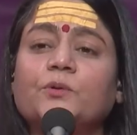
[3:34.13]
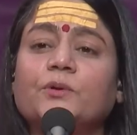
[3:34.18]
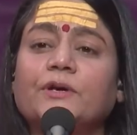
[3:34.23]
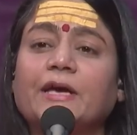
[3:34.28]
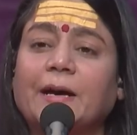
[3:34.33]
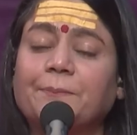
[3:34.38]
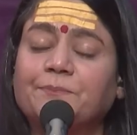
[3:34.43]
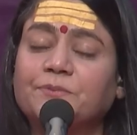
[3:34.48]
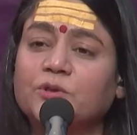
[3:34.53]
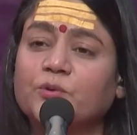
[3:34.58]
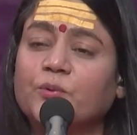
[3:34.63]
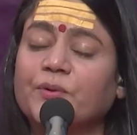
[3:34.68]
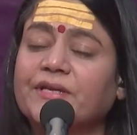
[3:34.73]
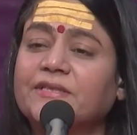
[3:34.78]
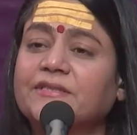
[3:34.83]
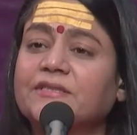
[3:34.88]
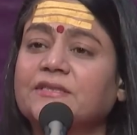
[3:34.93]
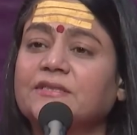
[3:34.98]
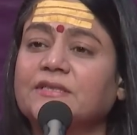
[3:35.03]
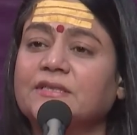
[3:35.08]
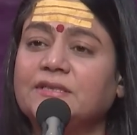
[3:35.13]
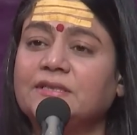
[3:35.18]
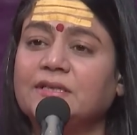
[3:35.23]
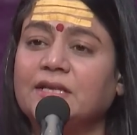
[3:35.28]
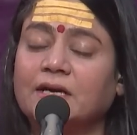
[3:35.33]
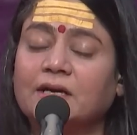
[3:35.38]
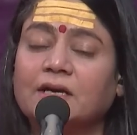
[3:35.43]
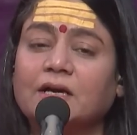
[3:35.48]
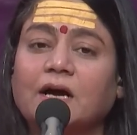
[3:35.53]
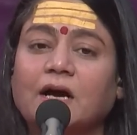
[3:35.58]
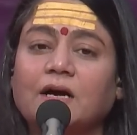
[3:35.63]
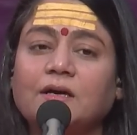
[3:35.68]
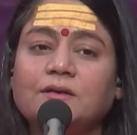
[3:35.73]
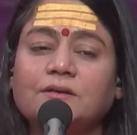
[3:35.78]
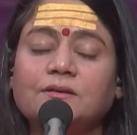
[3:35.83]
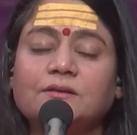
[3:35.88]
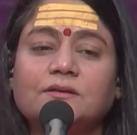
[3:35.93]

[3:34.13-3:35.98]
captivated in Lanka.